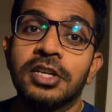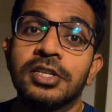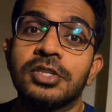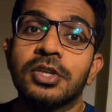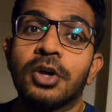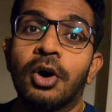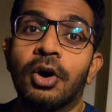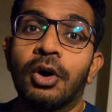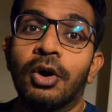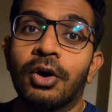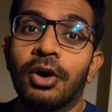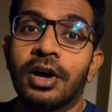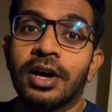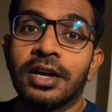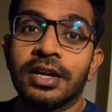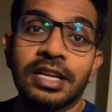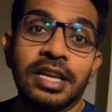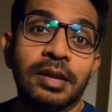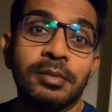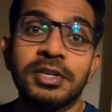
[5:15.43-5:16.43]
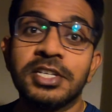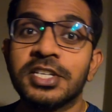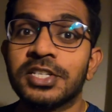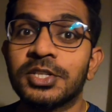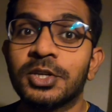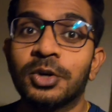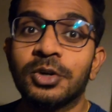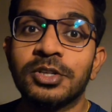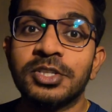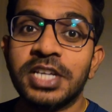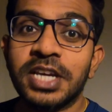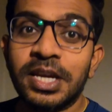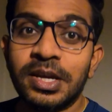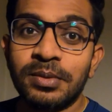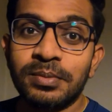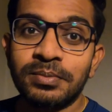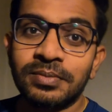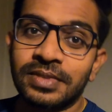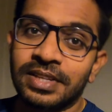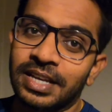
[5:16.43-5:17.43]
So let me just go to
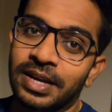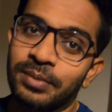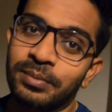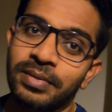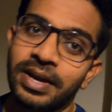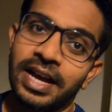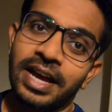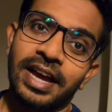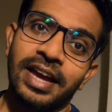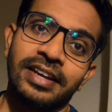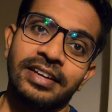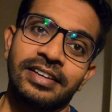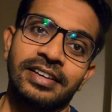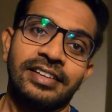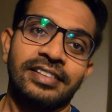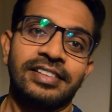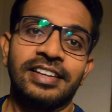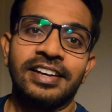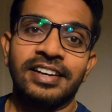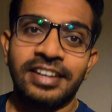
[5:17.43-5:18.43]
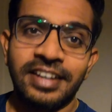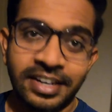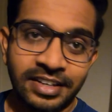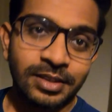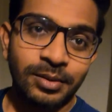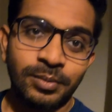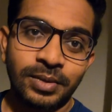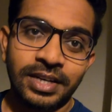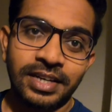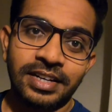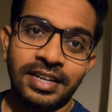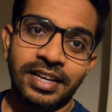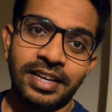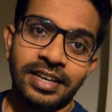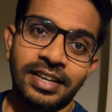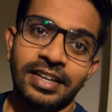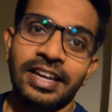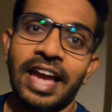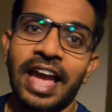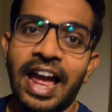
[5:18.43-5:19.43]
gym, come back, and then attend the
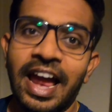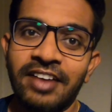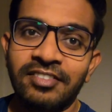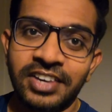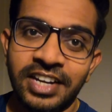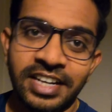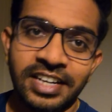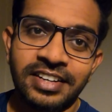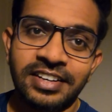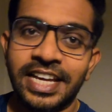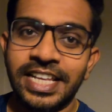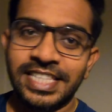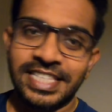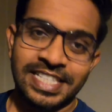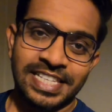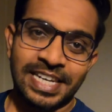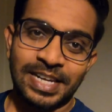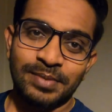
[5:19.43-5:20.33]
meeting, have dinner, and